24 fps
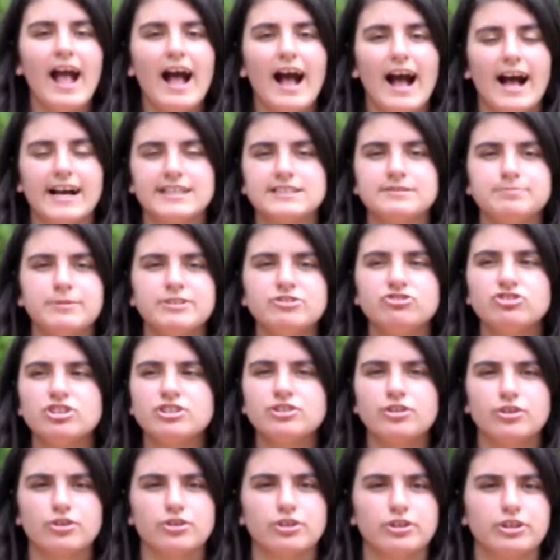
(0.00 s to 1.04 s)
As
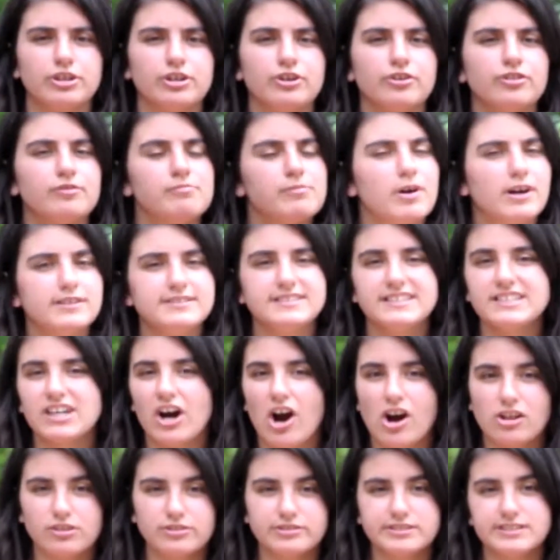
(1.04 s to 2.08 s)
mentioned earlier, the Monte
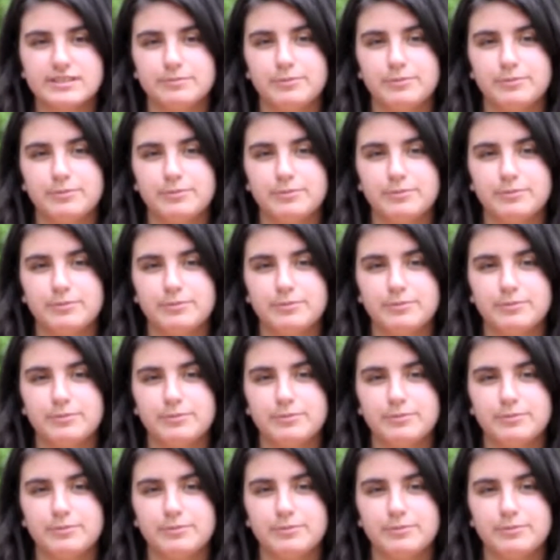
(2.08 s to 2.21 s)
Carlo